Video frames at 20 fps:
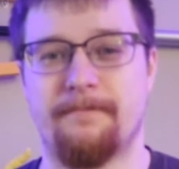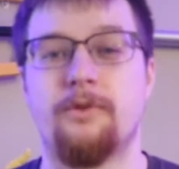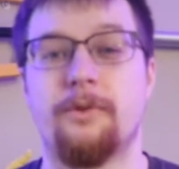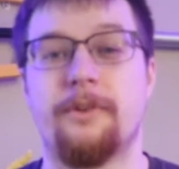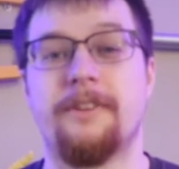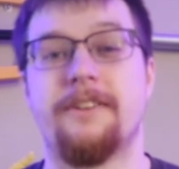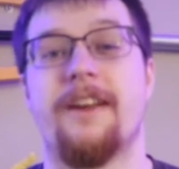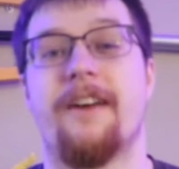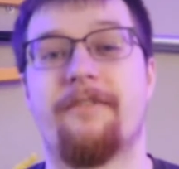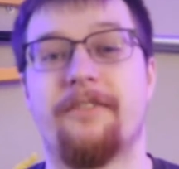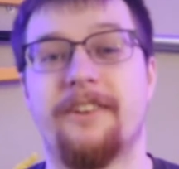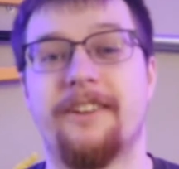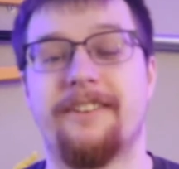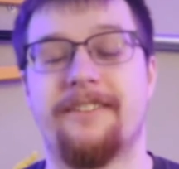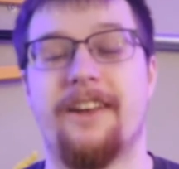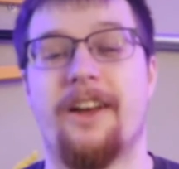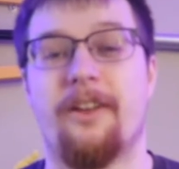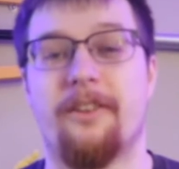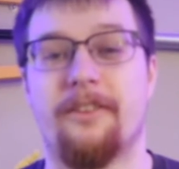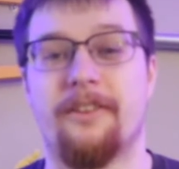You can definitely
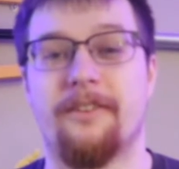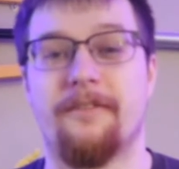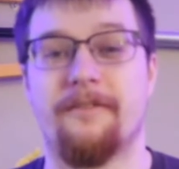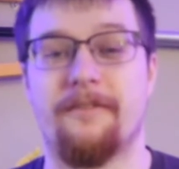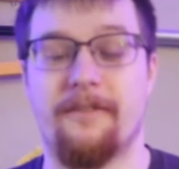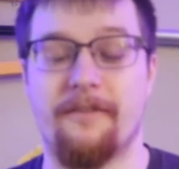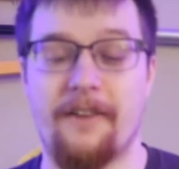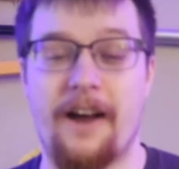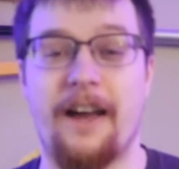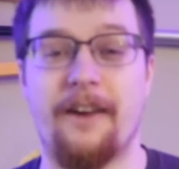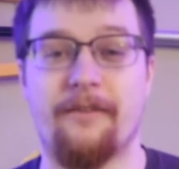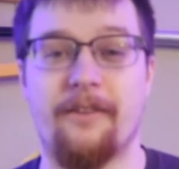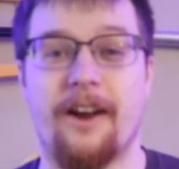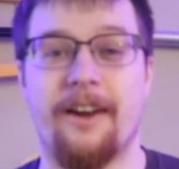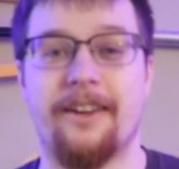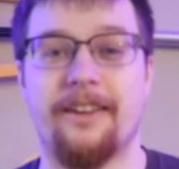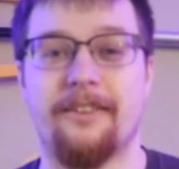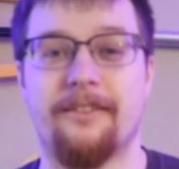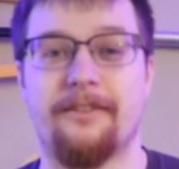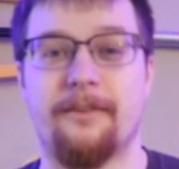tell that the vine
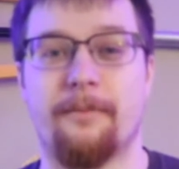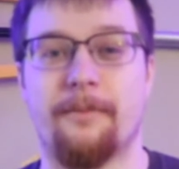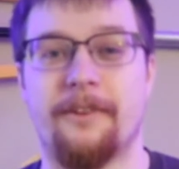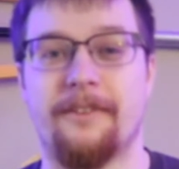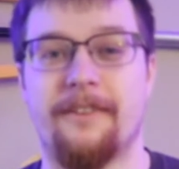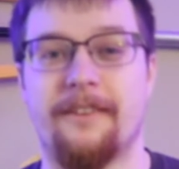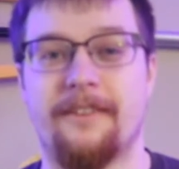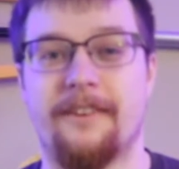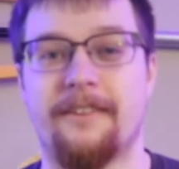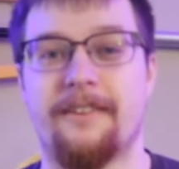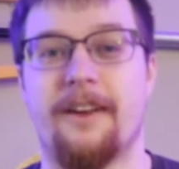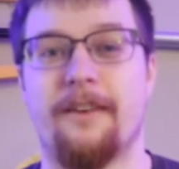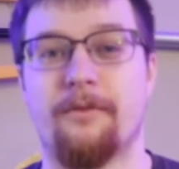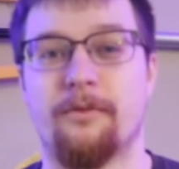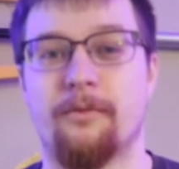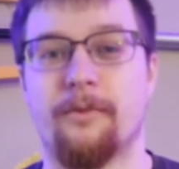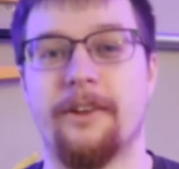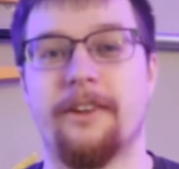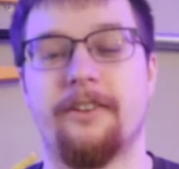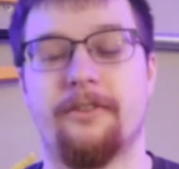riding is something that the
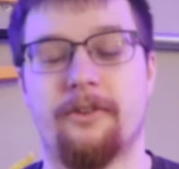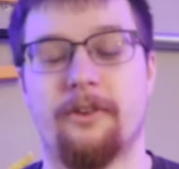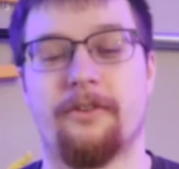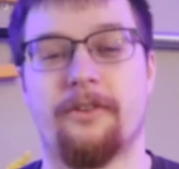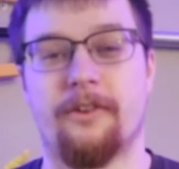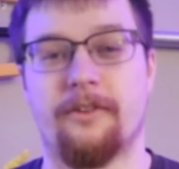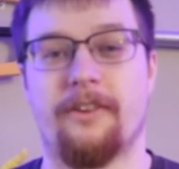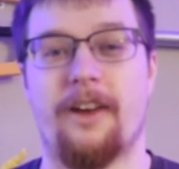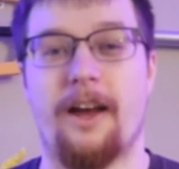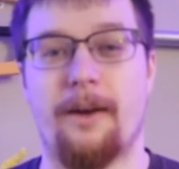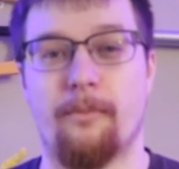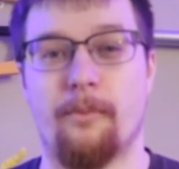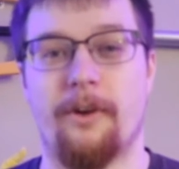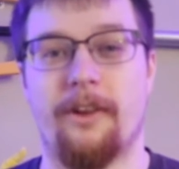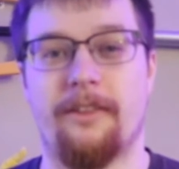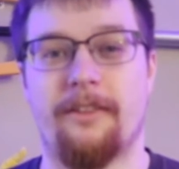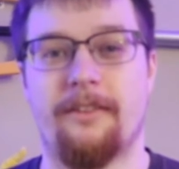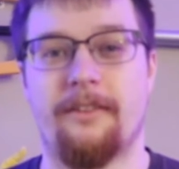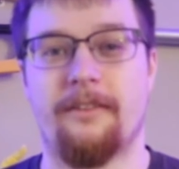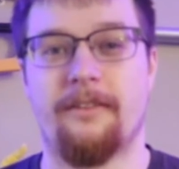devs really took their time with.